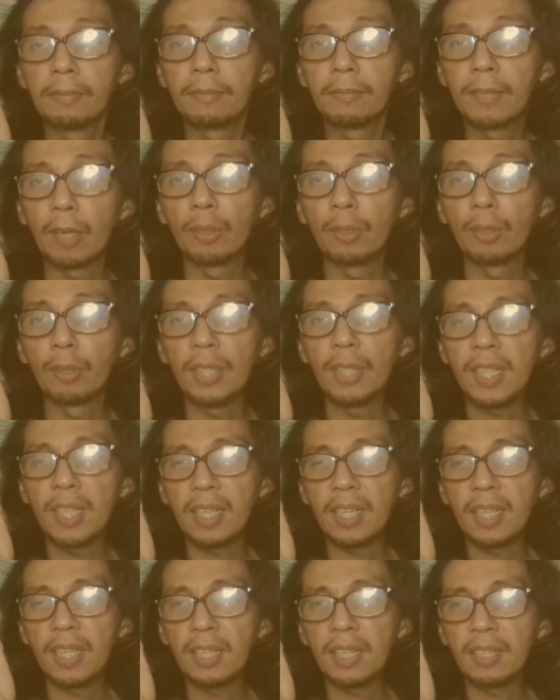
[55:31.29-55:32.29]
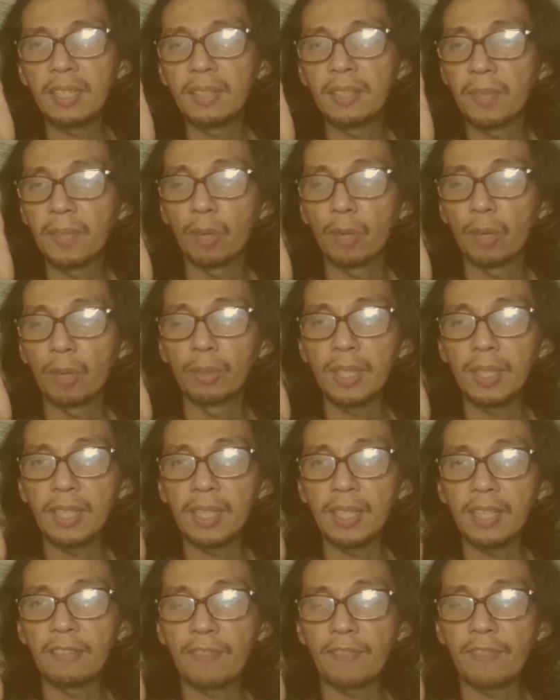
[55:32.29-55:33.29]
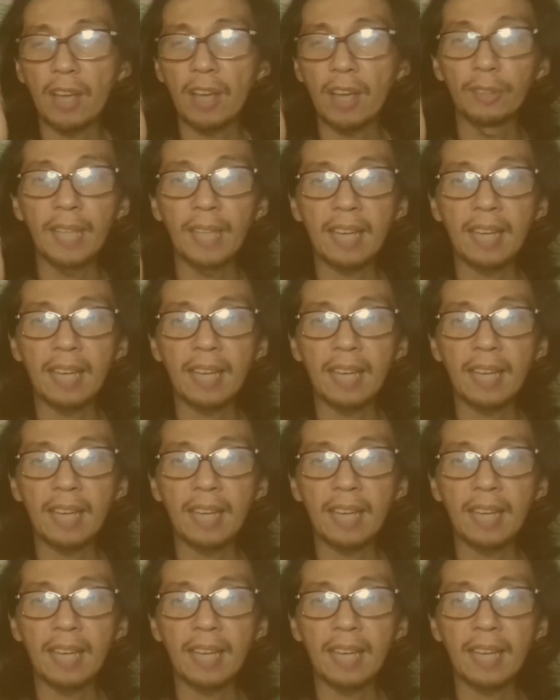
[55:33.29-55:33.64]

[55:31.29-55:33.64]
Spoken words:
they only followed